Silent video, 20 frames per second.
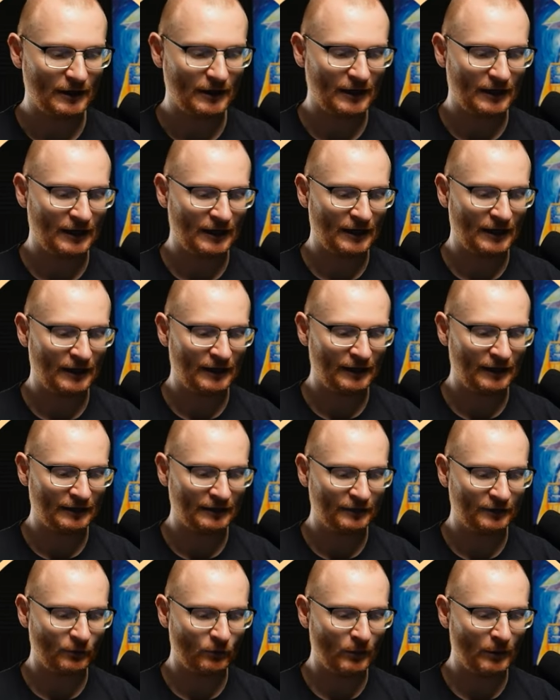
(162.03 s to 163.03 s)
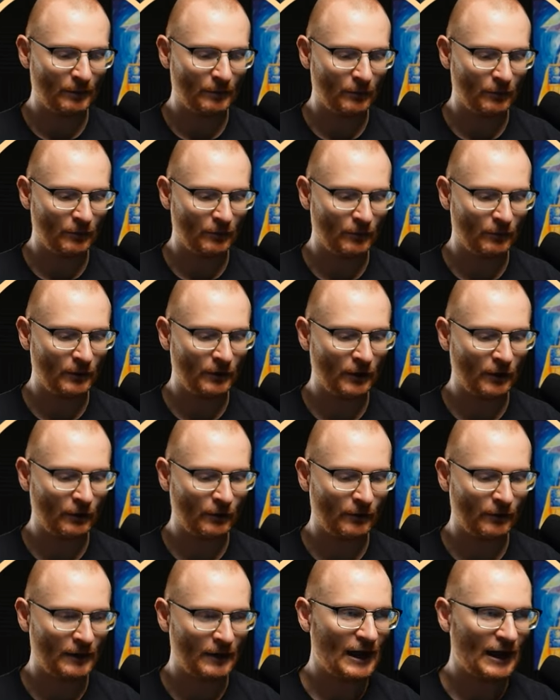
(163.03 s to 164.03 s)
Uh, let's do one more. We'll go
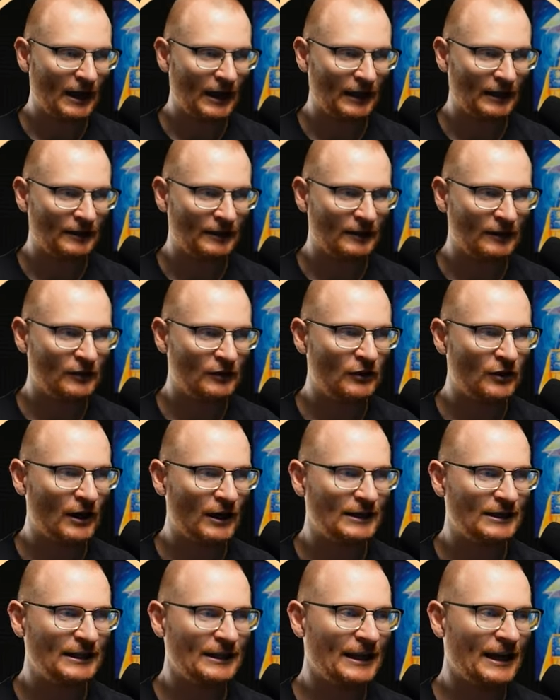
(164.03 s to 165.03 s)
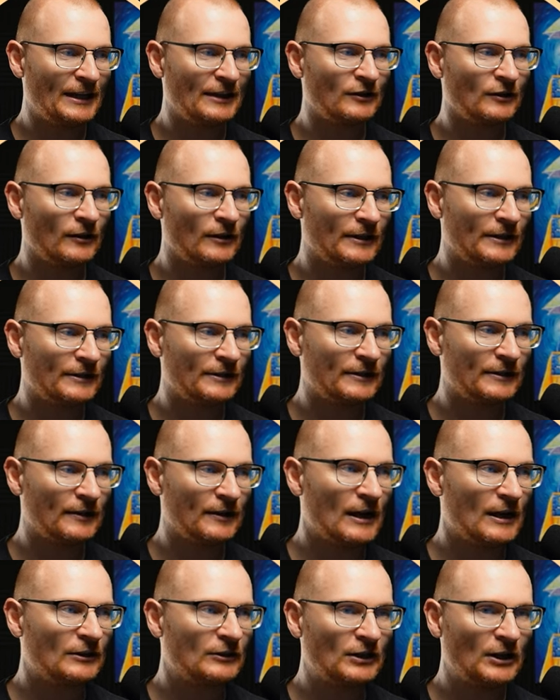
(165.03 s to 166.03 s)
at ninety-eight dollars.
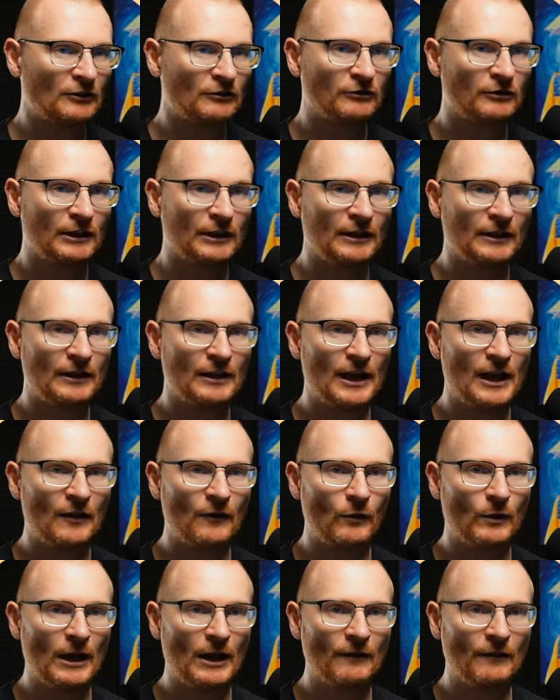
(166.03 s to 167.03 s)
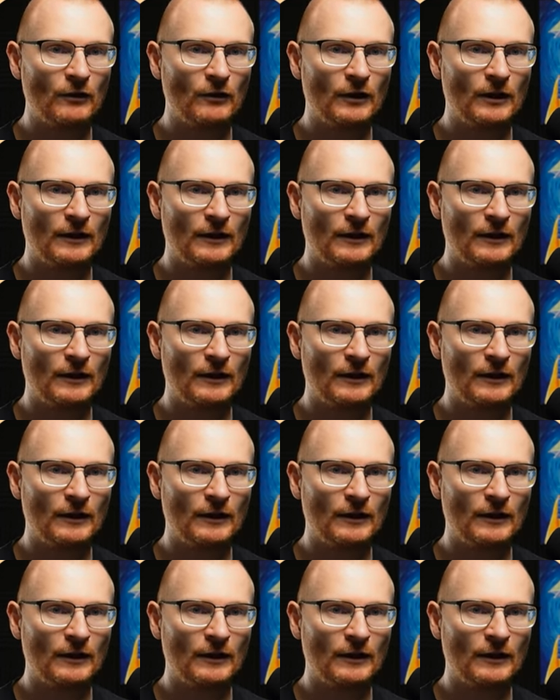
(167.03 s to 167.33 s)
Generally, if we have a look at